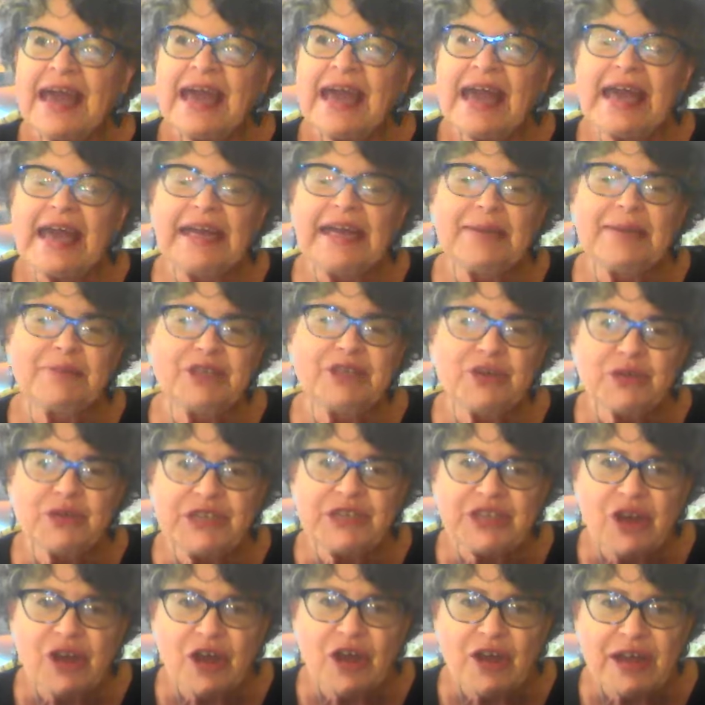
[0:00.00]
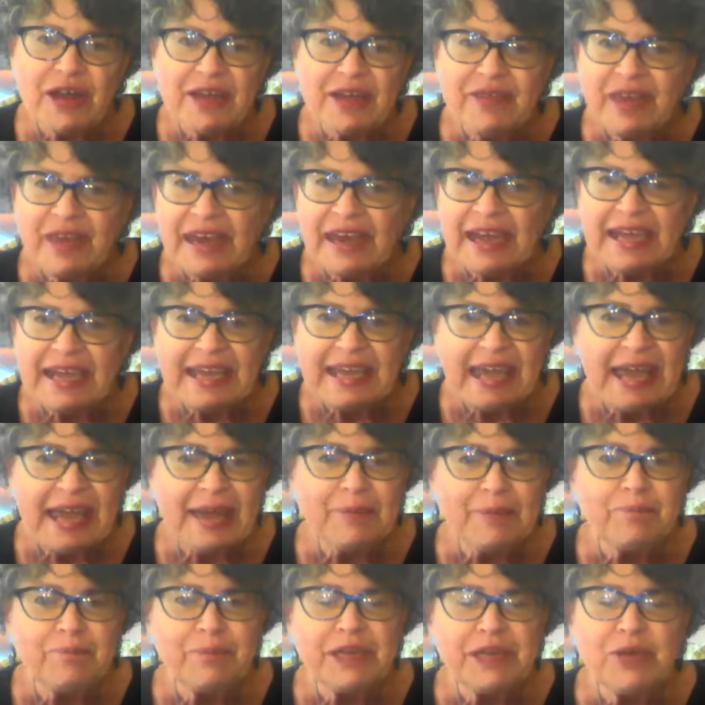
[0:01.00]
and I'm so sorry that I
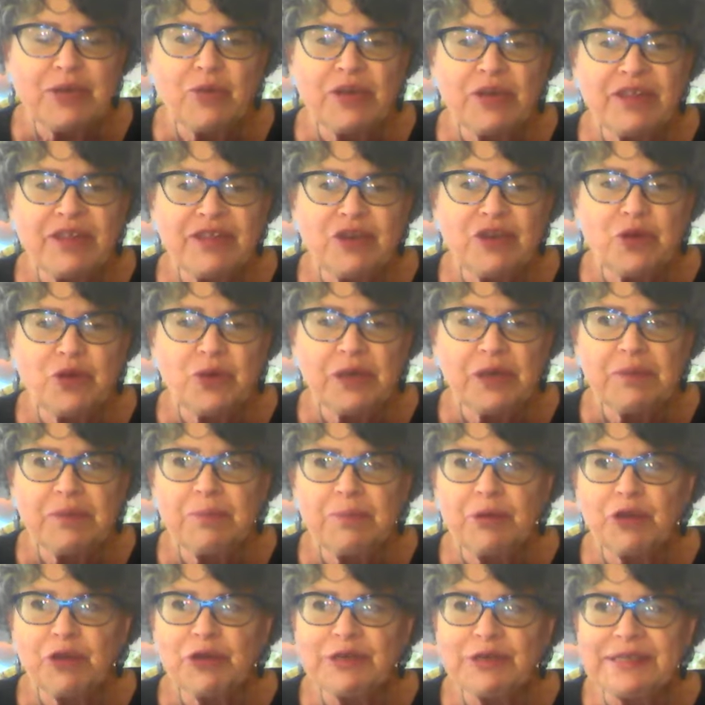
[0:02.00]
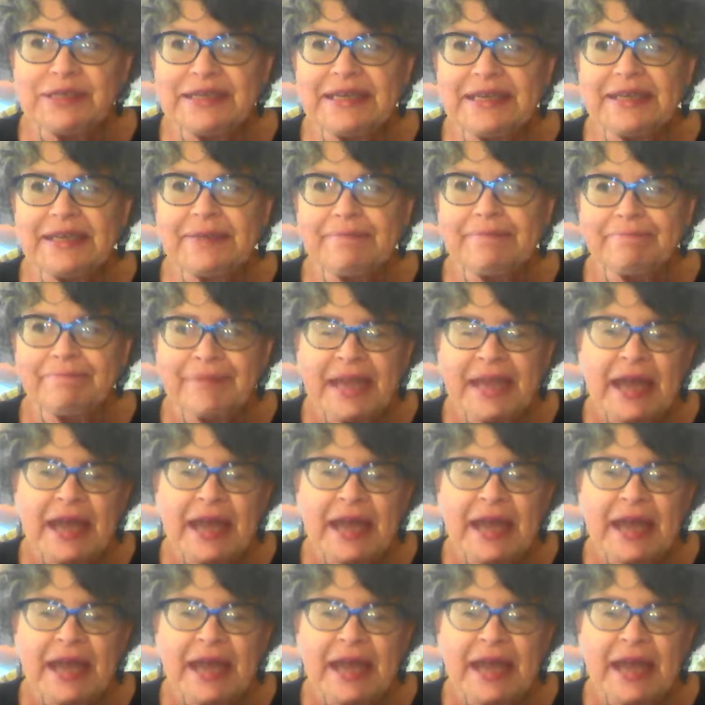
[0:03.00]
can't be with you in person,